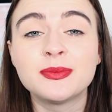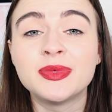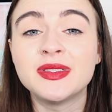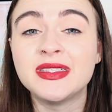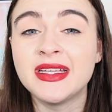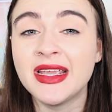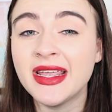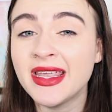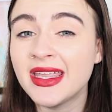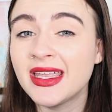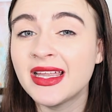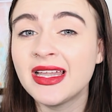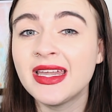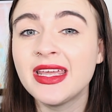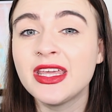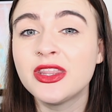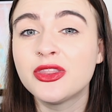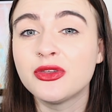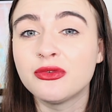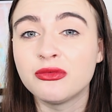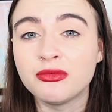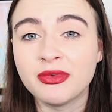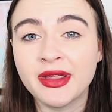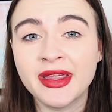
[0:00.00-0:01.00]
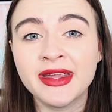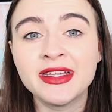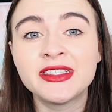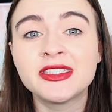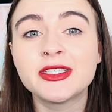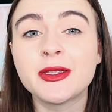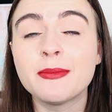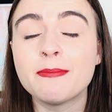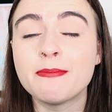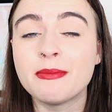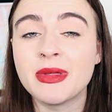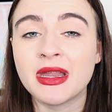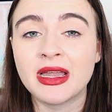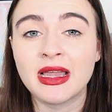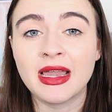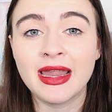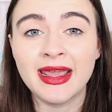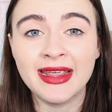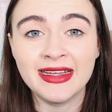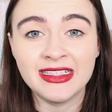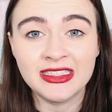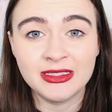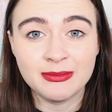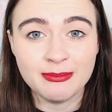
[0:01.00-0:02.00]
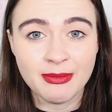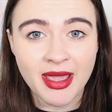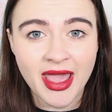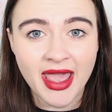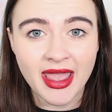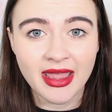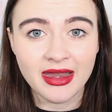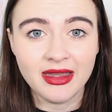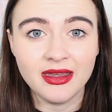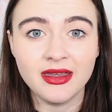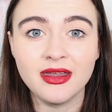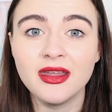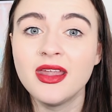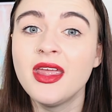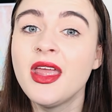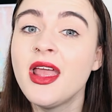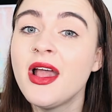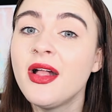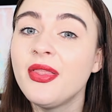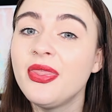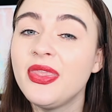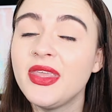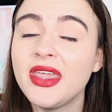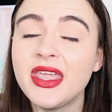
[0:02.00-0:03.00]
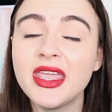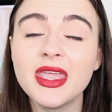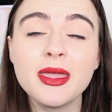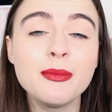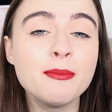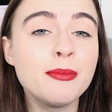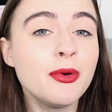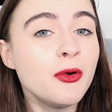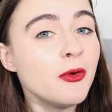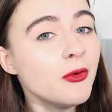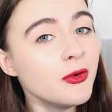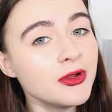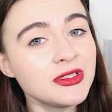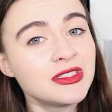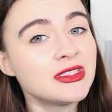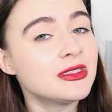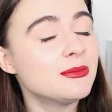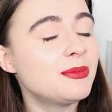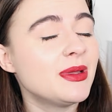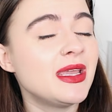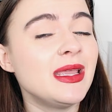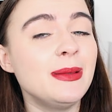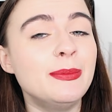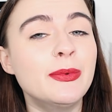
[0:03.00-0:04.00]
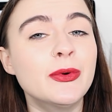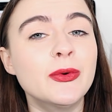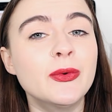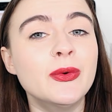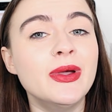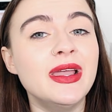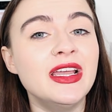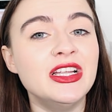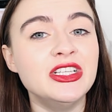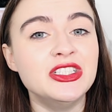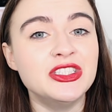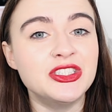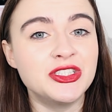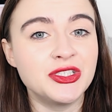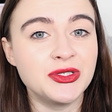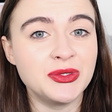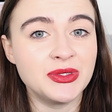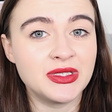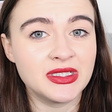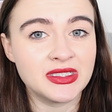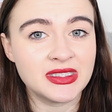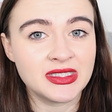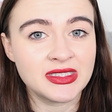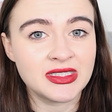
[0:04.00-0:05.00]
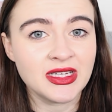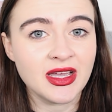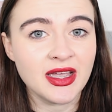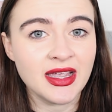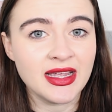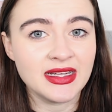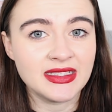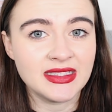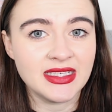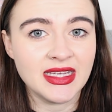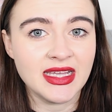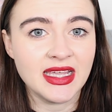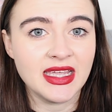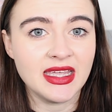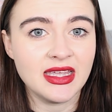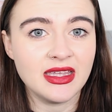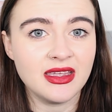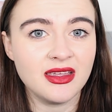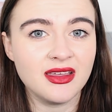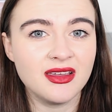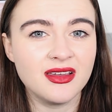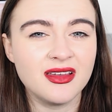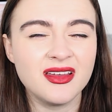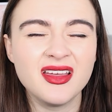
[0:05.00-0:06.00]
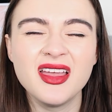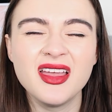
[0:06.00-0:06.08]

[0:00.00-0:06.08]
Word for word: particularly the rich middle-aged men the important people into society.